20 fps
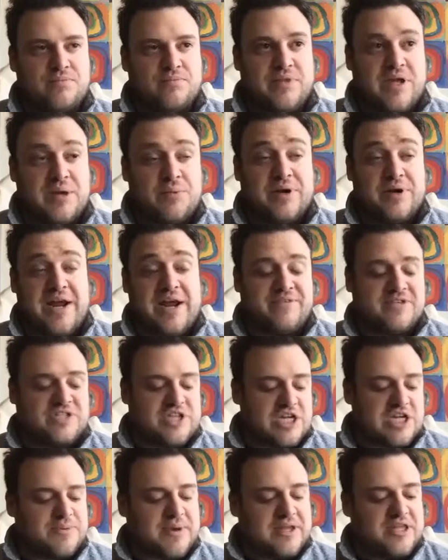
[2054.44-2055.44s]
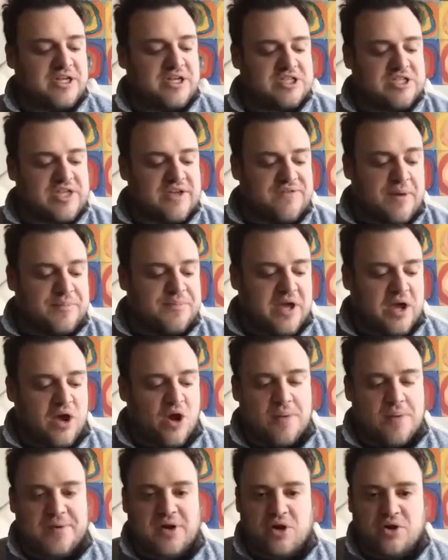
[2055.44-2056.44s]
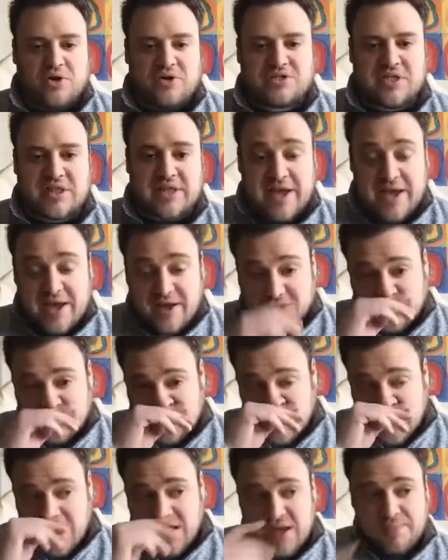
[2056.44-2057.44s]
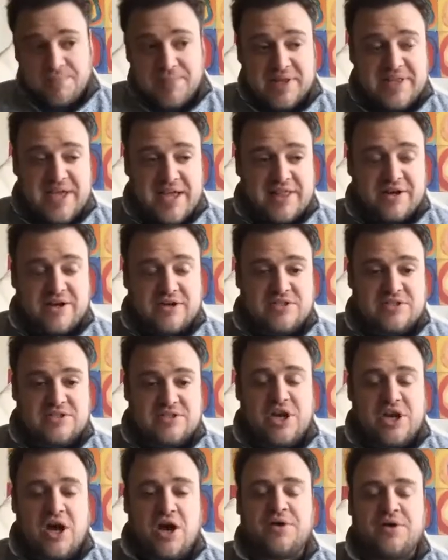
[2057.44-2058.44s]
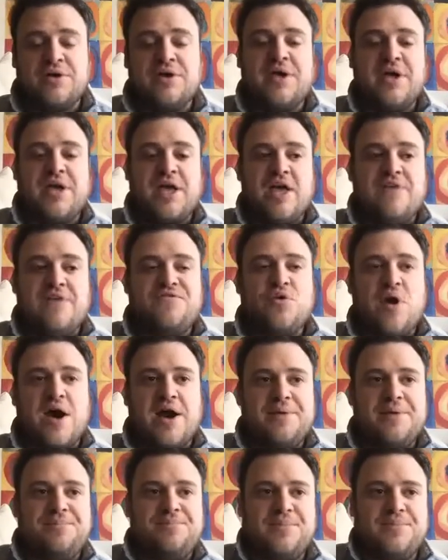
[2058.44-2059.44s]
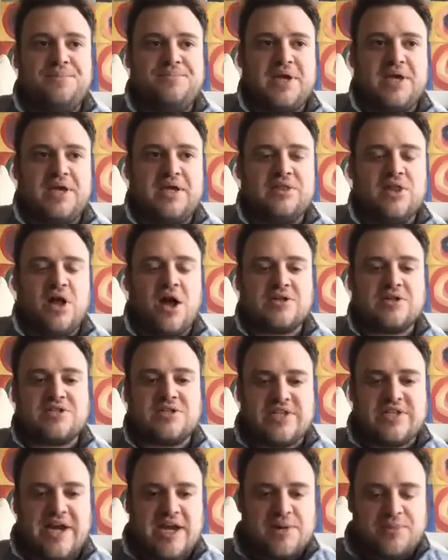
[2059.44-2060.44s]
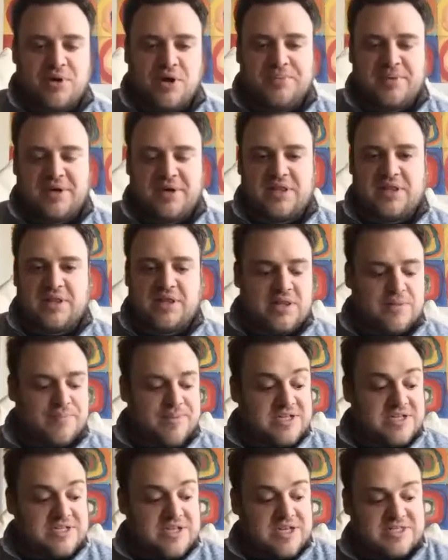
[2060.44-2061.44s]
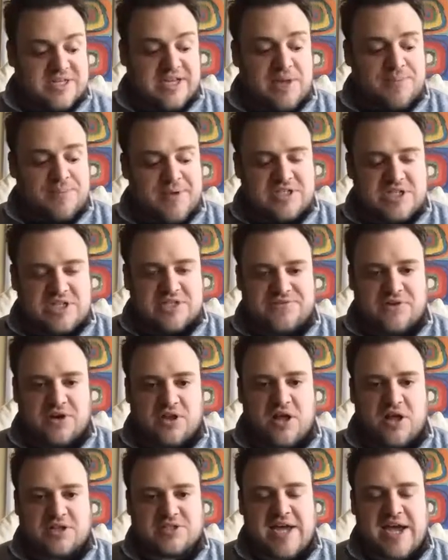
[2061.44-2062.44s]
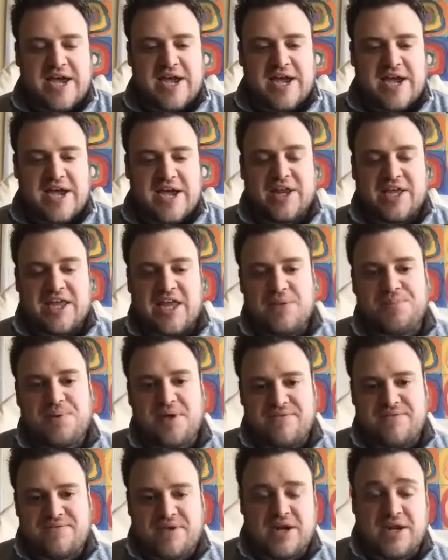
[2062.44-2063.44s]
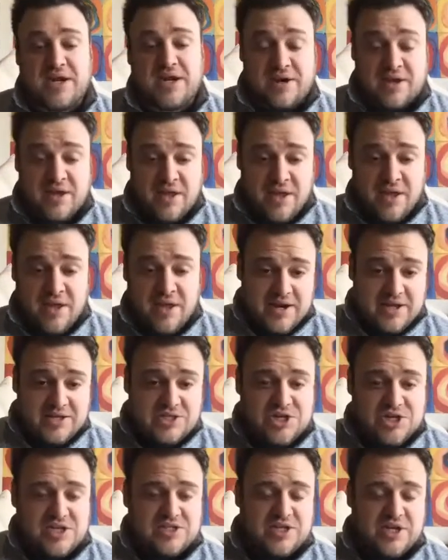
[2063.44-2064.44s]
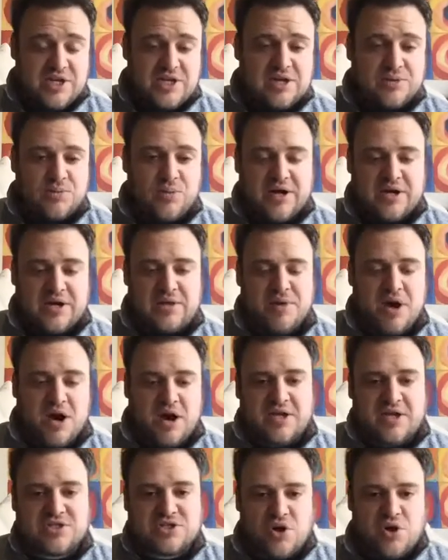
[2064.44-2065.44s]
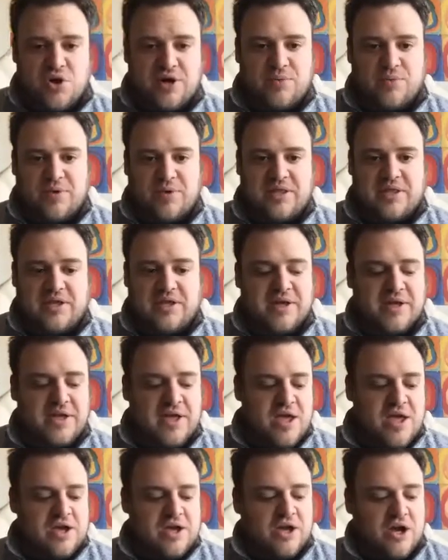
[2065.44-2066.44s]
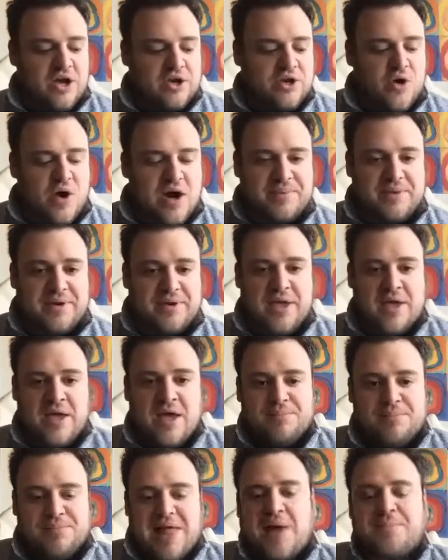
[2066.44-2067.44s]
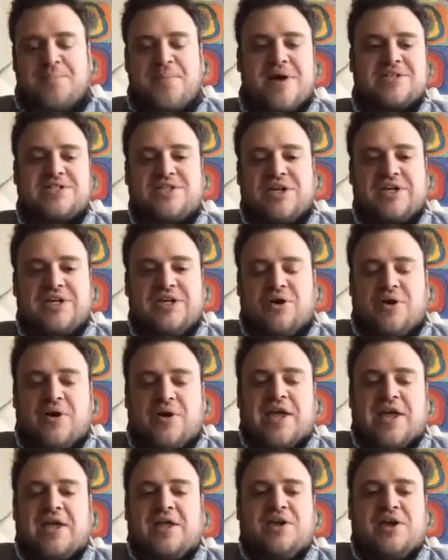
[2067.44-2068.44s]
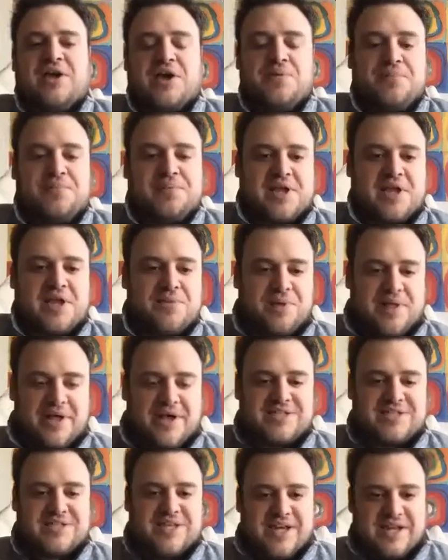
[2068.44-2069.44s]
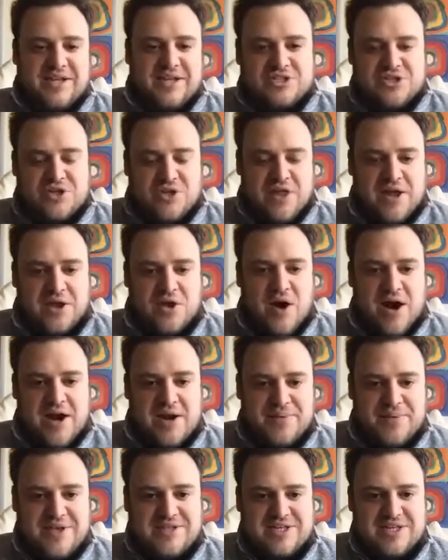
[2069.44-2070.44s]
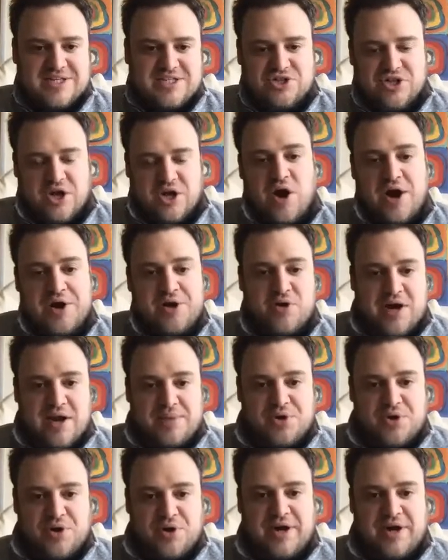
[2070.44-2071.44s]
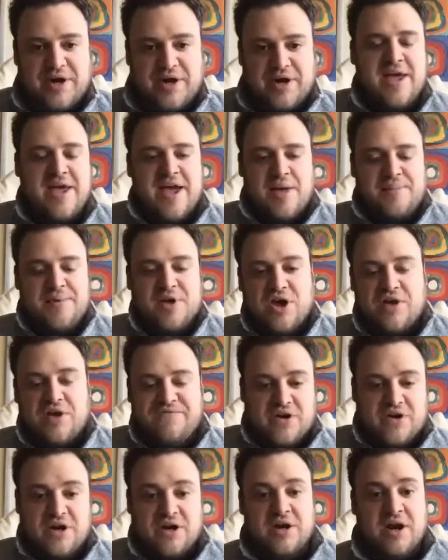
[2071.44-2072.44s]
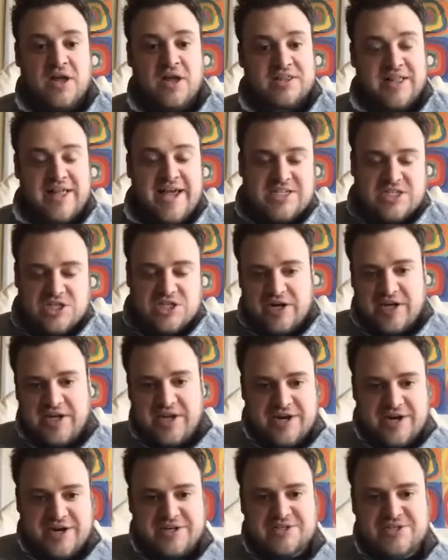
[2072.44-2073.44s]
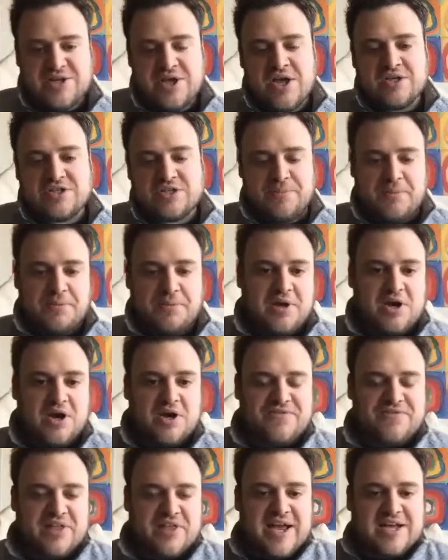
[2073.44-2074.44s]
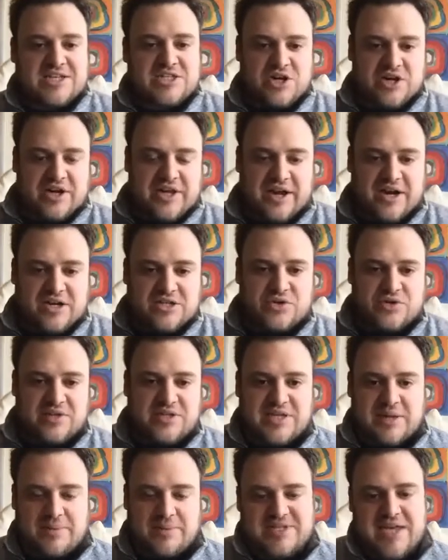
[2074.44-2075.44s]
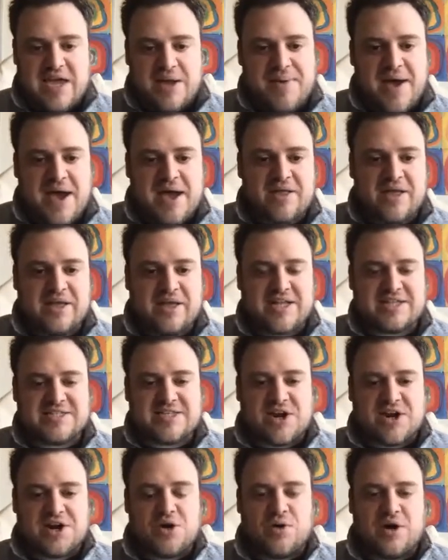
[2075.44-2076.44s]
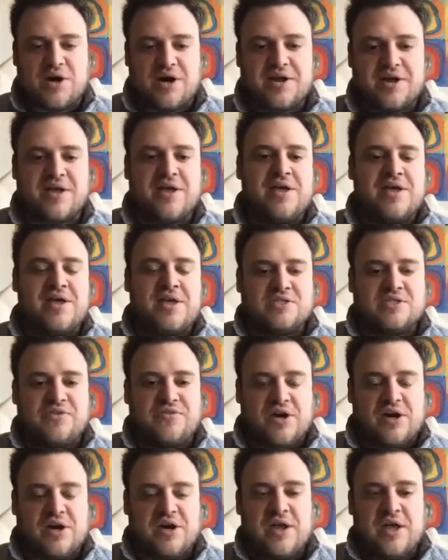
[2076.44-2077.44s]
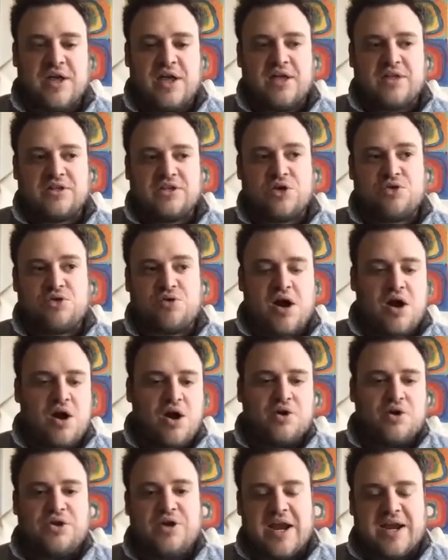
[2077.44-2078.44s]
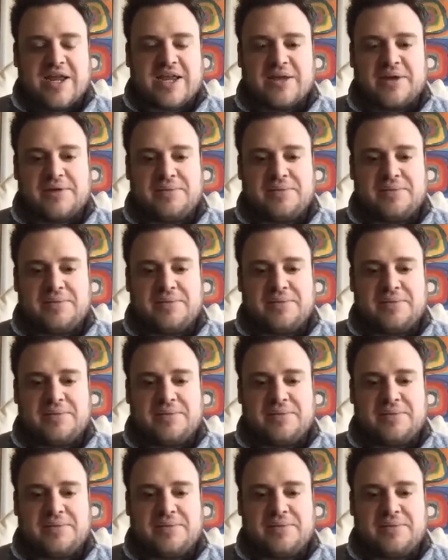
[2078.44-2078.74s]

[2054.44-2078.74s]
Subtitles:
we're not even changing around. They just give up and like, oh, I'm going to go do something else. But then there's, if you want to be long sustainable and be in the business, any business for a long time, you got to keep pivoting and adjusting to where the market's going and where you don't want to be blockbuster. You don't want to get complacent and you just go out of business. You're like, oh, I know what I'm doing. I've been good for the last 30 years. So I'm going to be good for the next 30 years doing the same exact model. Like, that's not going to work. So if you're to grow, you got to